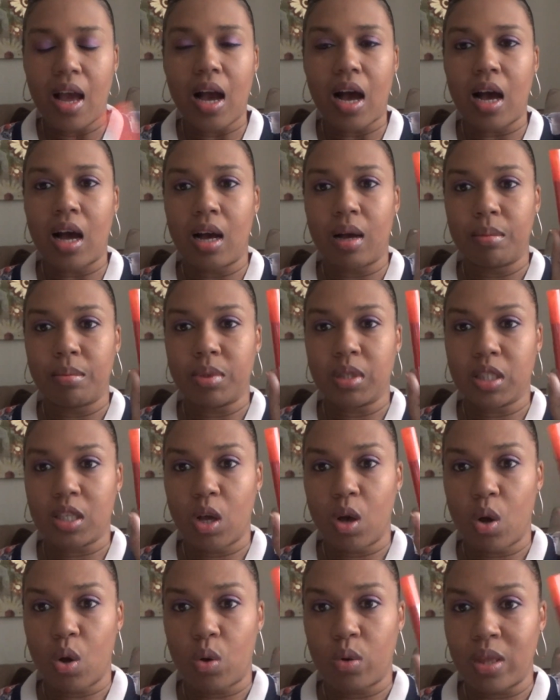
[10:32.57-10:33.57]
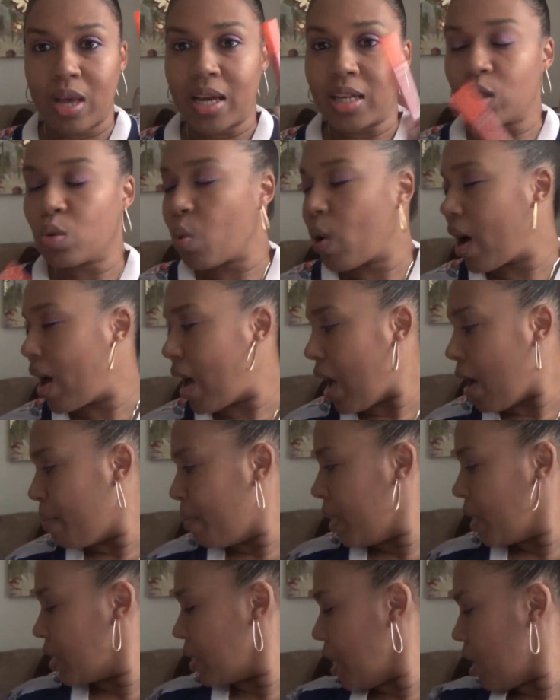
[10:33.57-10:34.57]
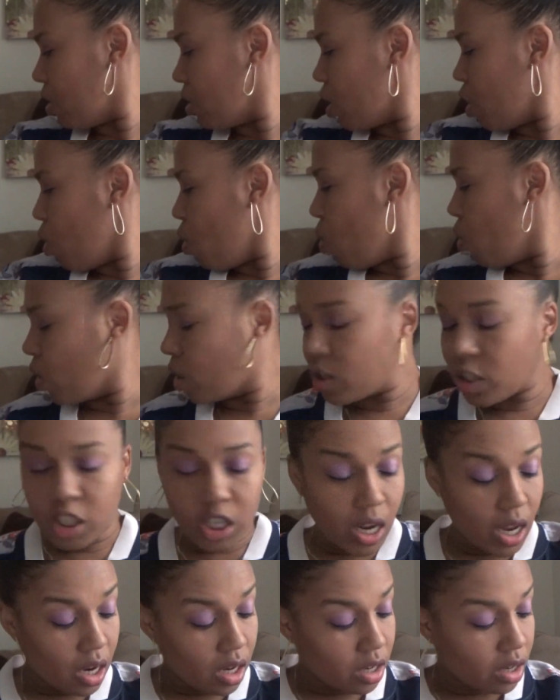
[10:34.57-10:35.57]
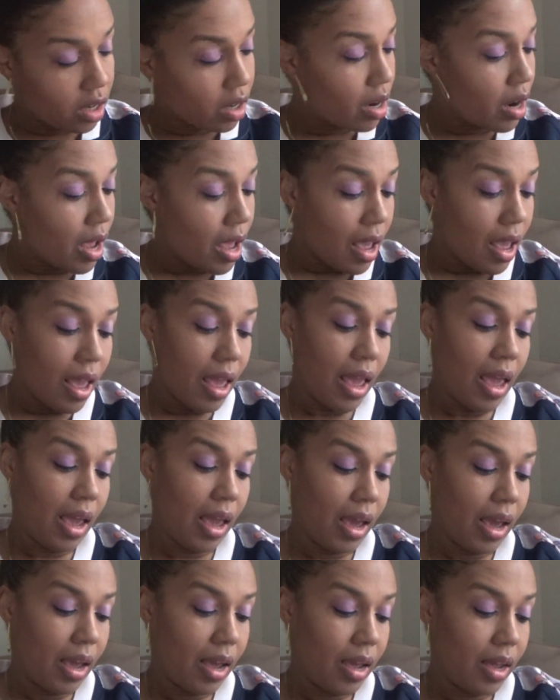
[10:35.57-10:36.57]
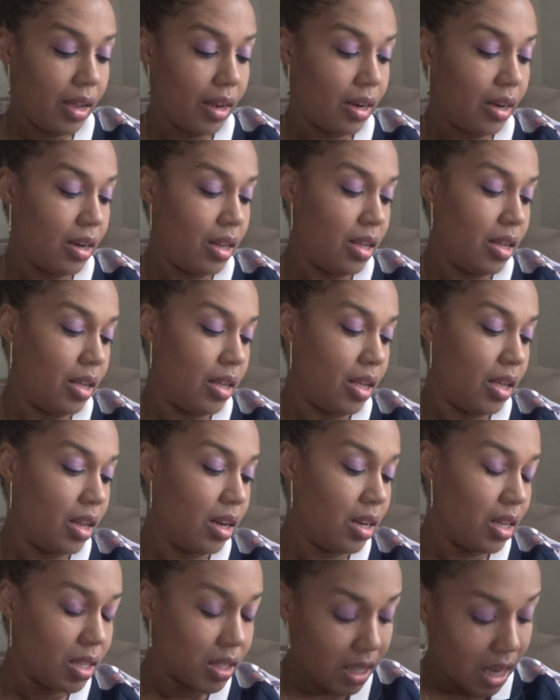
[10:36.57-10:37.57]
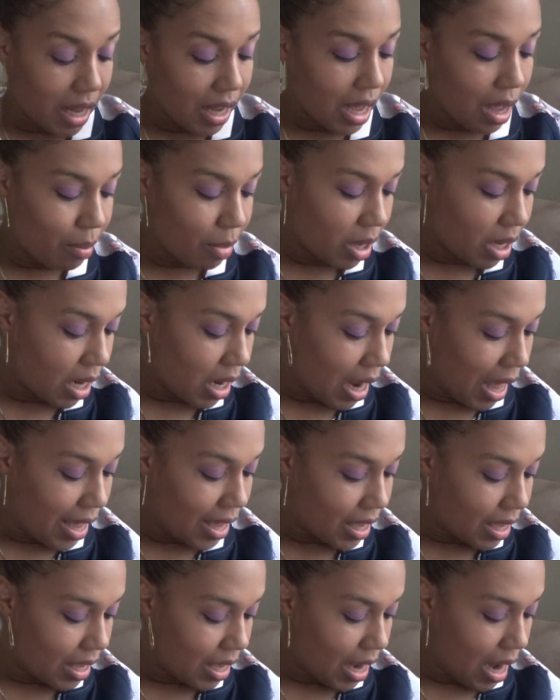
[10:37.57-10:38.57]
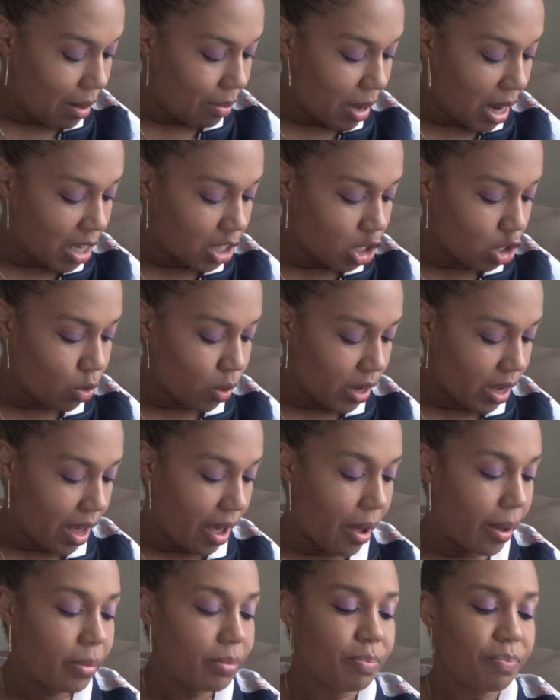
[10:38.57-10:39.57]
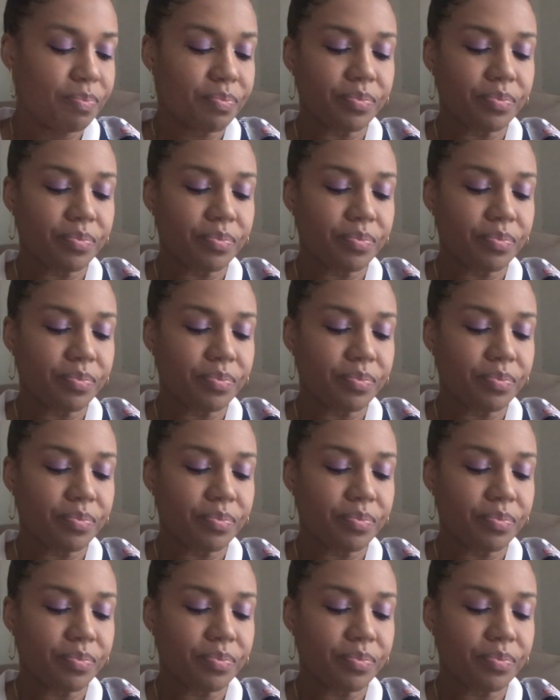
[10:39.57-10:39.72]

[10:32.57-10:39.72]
Um, so that's why I picked out the orange color and it looks like I'm gonna like it. I'm not sure yet.